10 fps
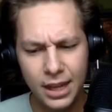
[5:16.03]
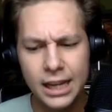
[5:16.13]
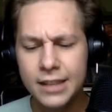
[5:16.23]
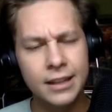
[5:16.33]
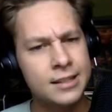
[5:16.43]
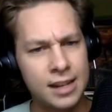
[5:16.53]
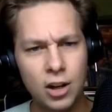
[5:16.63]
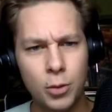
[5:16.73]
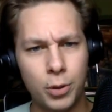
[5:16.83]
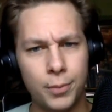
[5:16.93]
anything
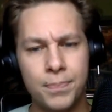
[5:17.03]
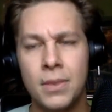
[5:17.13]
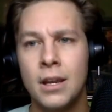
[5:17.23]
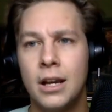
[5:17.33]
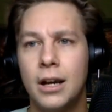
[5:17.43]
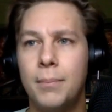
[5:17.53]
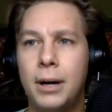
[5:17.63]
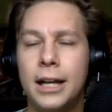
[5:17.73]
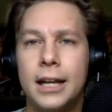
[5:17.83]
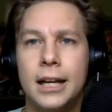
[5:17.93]
terrible.
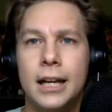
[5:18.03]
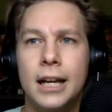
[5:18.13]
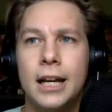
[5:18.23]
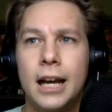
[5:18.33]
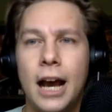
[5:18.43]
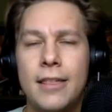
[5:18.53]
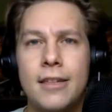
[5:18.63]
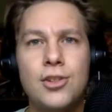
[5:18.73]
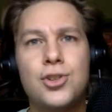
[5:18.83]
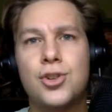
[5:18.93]
But I
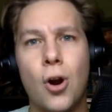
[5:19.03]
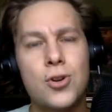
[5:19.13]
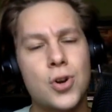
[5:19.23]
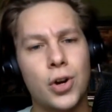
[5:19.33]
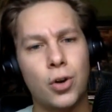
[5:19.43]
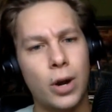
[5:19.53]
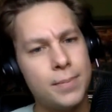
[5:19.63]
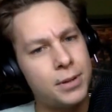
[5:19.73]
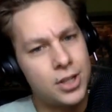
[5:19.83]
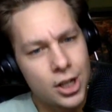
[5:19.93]
think the Stars are in a
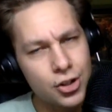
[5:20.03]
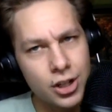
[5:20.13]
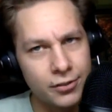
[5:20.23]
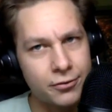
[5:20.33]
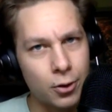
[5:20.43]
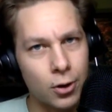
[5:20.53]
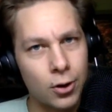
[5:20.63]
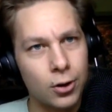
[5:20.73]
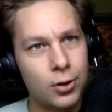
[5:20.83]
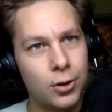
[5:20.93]
great position
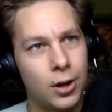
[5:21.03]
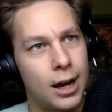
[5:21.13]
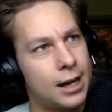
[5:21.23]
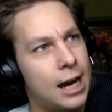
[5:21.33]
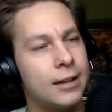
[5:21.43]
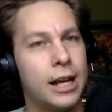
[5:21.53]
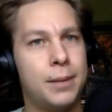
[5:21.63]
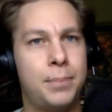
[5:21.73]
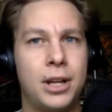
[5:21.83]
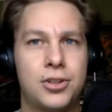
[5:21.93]
for a guy
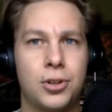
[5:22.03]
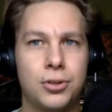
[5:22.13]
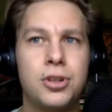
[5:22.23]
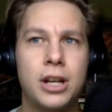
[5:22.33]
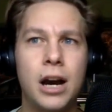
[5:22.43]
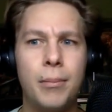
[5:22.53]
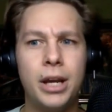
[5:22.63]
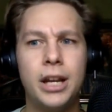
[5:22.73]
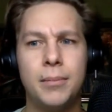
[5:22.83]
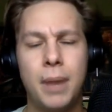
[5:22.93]
like Bixel to come
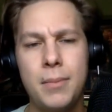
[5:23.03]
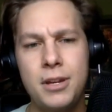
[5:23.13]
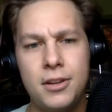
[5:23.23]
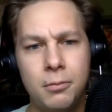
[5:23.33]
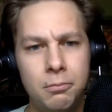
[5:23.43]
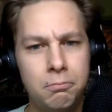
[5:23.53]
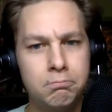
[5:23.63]
in and maybe